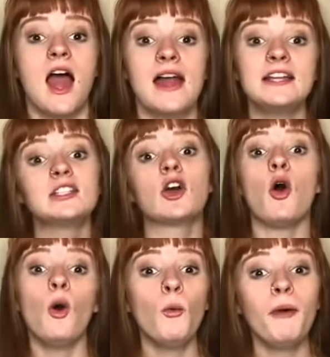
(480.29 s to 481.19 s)
And he's like,
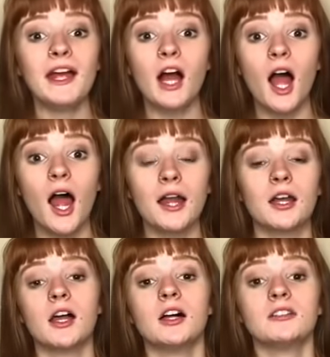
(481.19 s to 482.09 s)
oh my god,
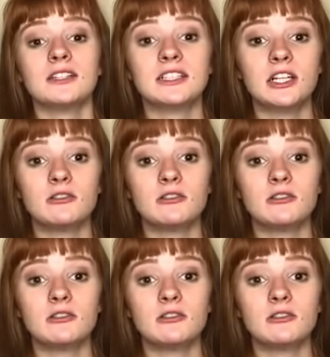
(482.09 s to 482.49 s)
let's